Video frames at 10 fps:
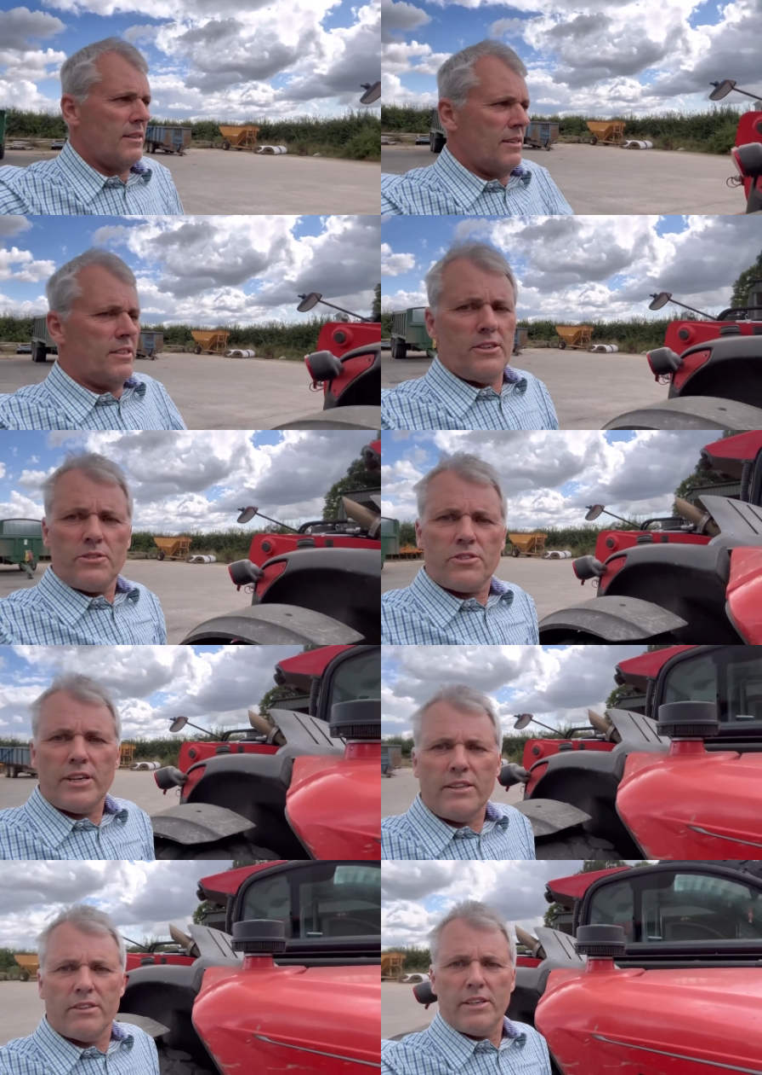and you'll
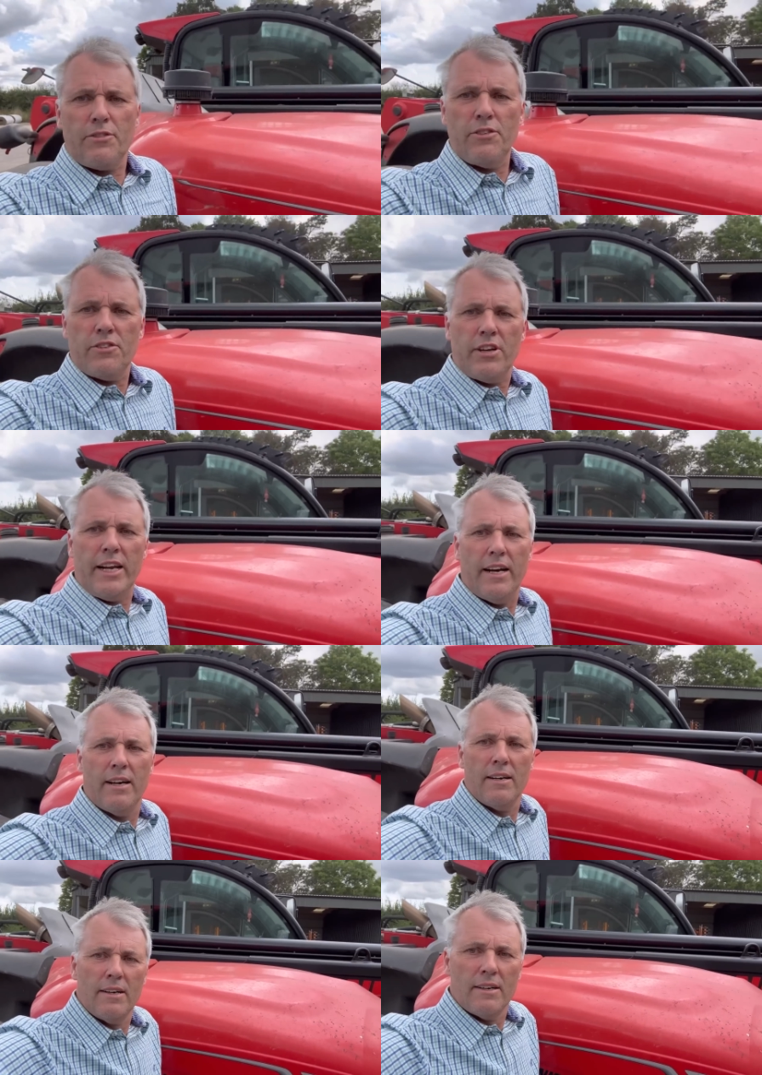see the difference here.
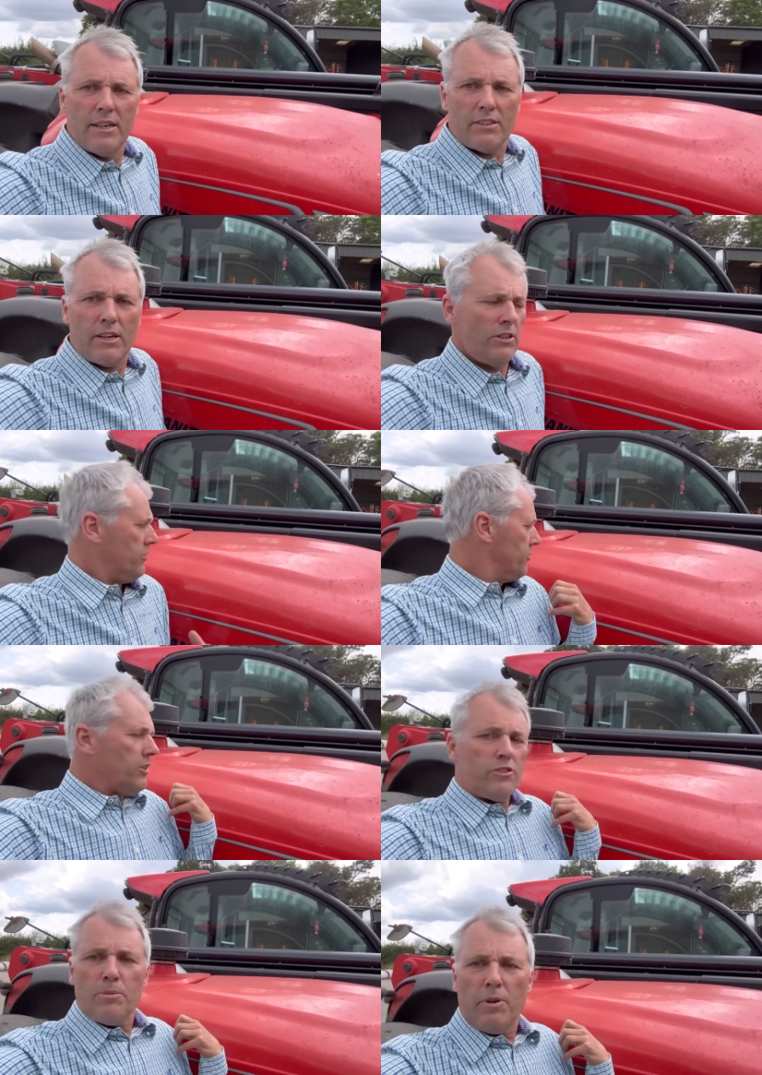It's only
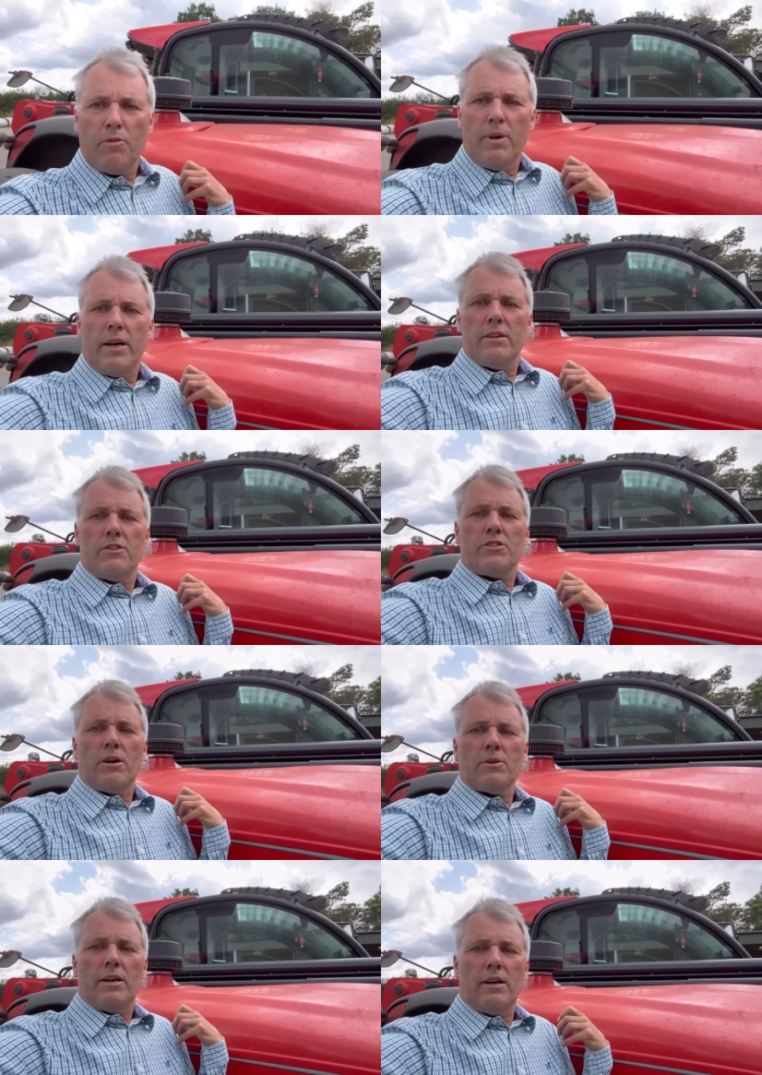just above my
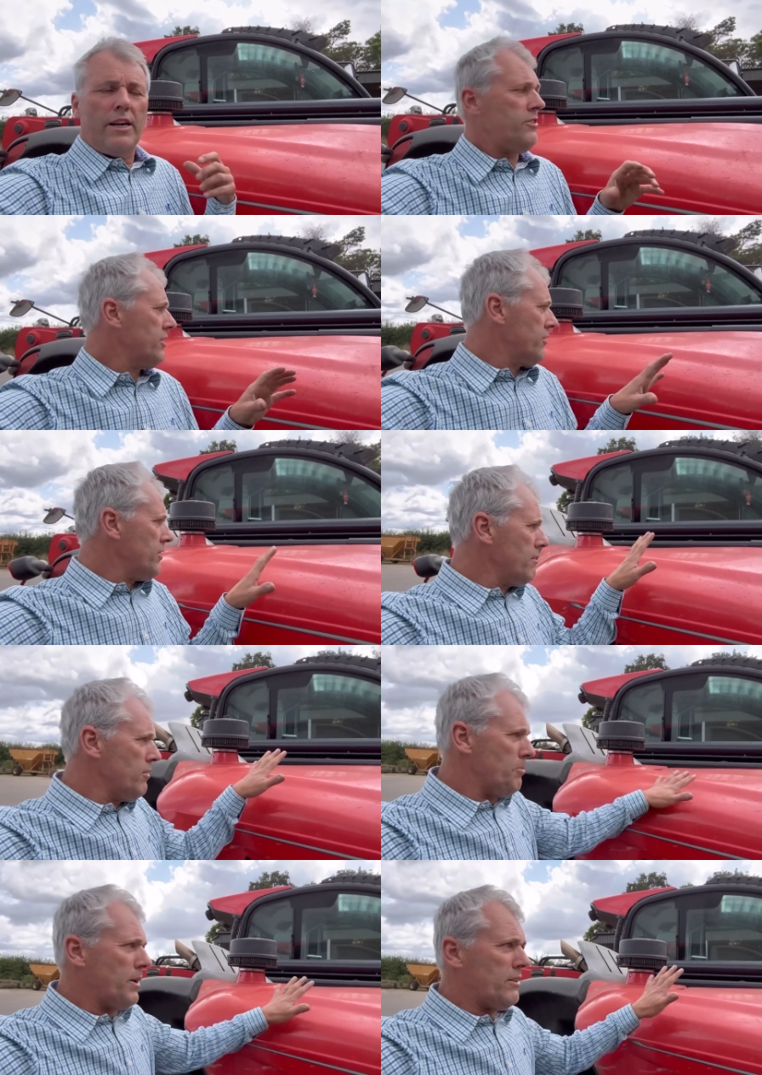shoulder height. So you can see there
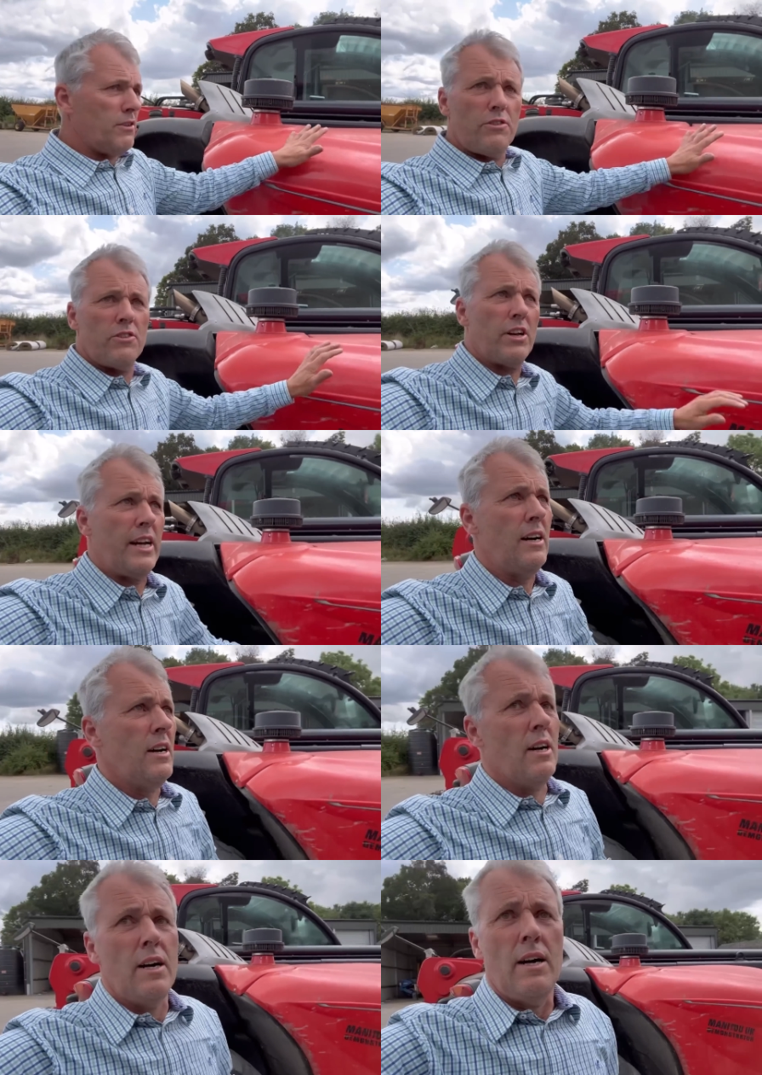is a big difference here
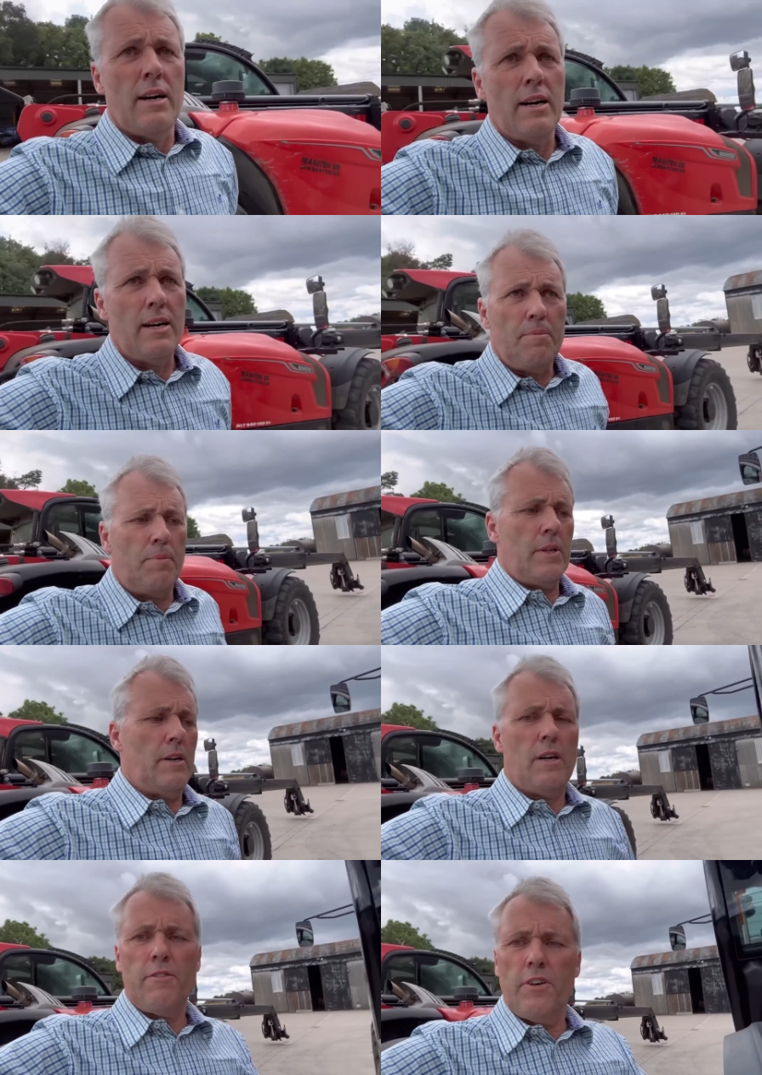um,
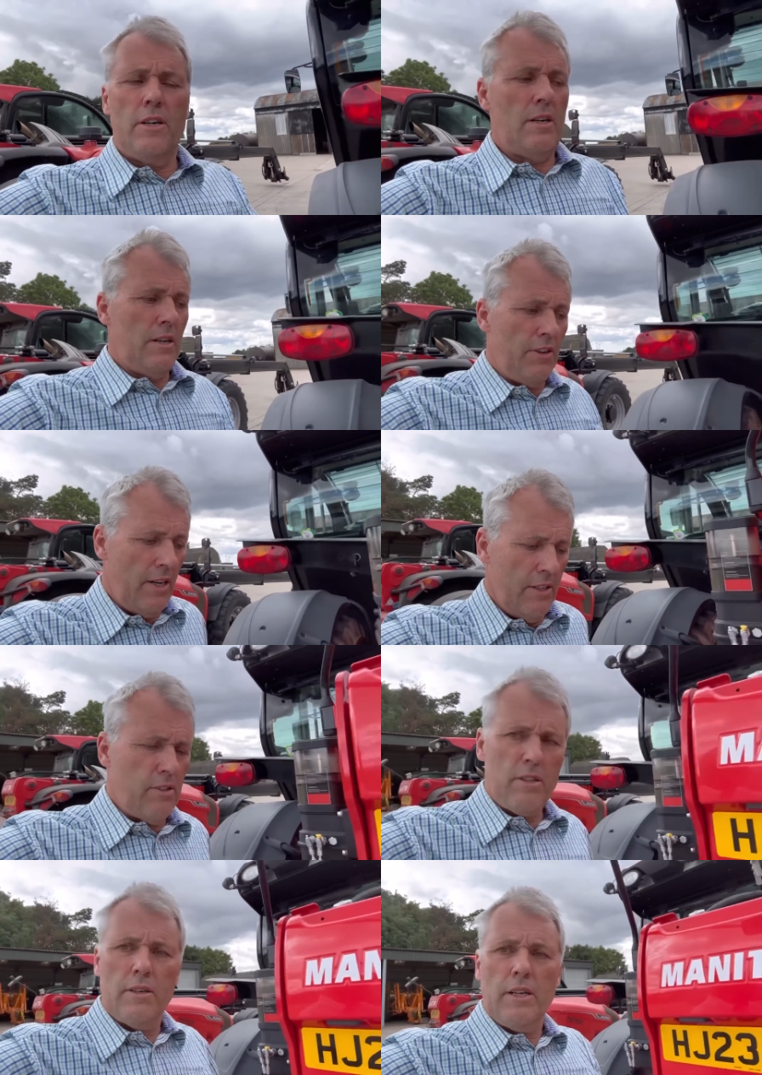of, uh, of height
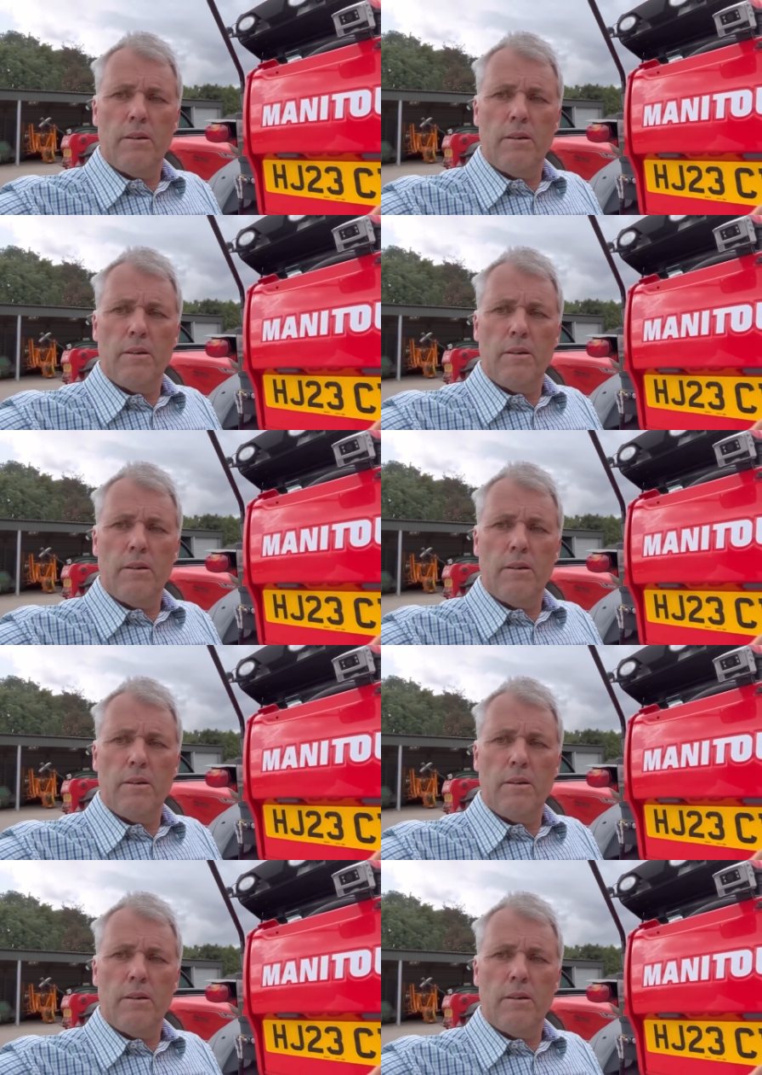of the